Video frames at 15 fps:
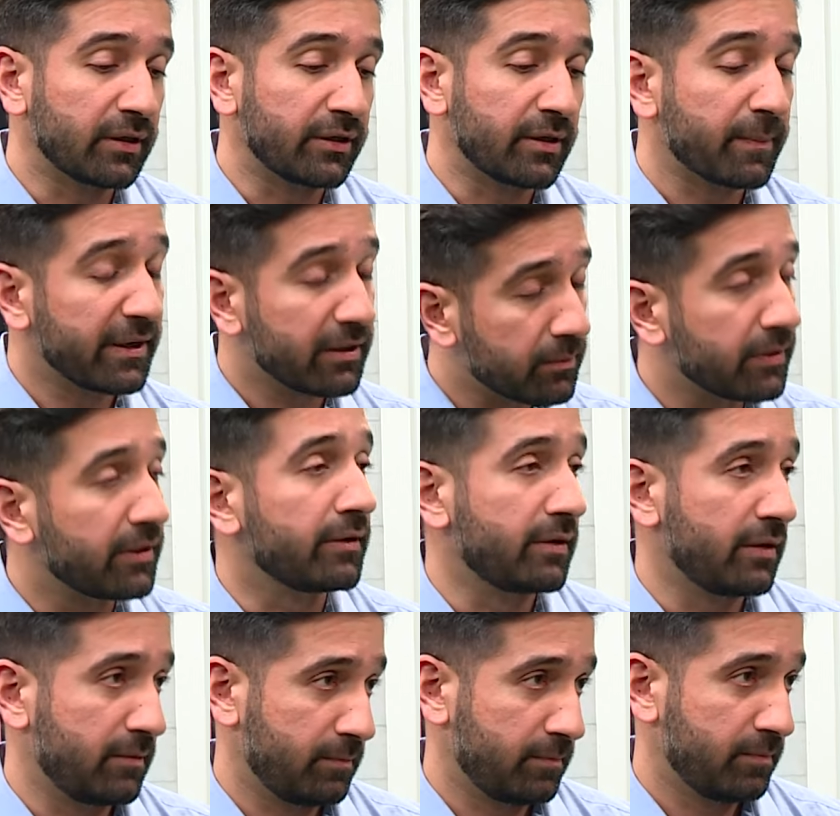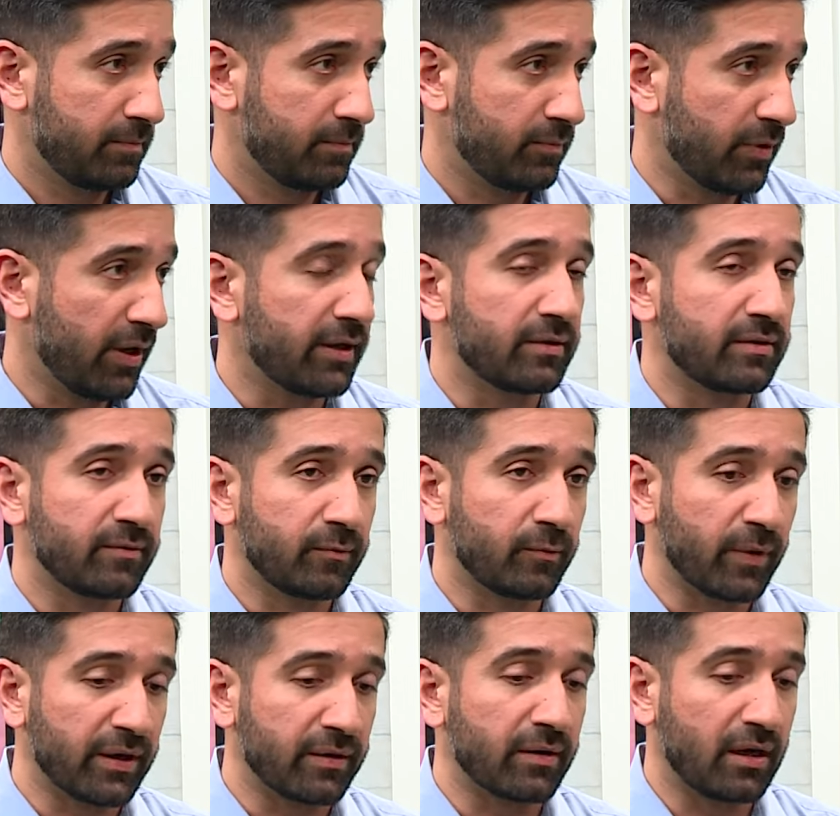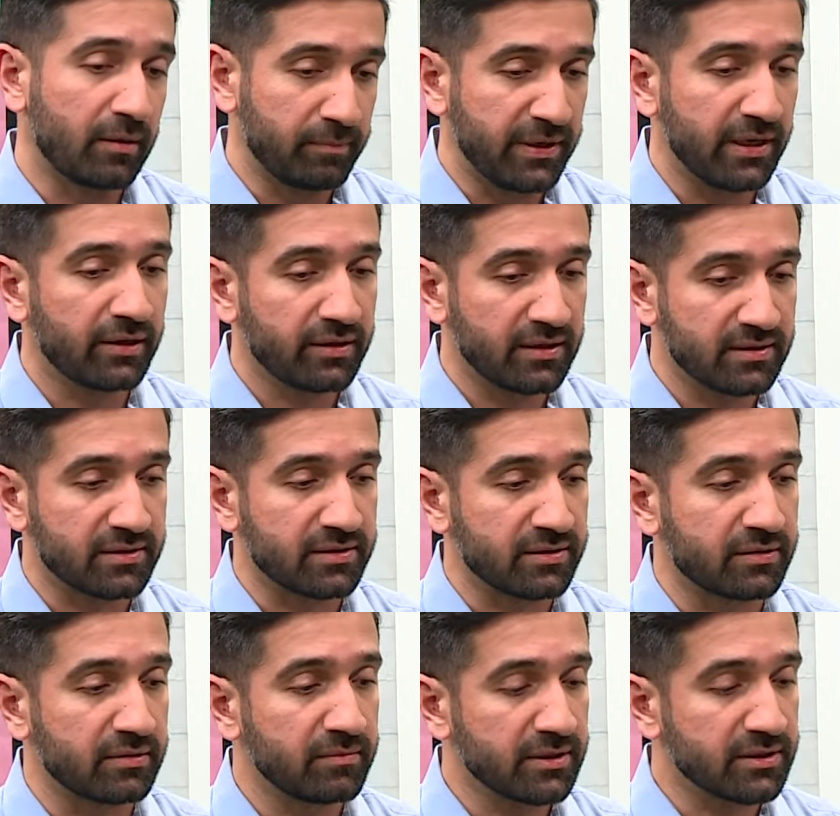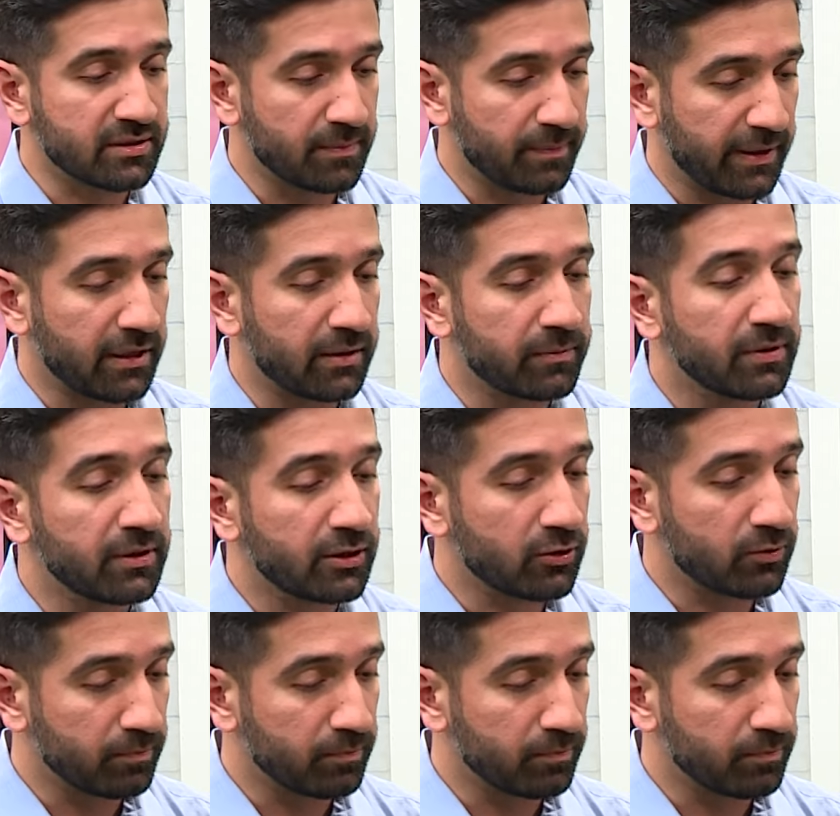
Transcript: dependability right when a brt system is dependable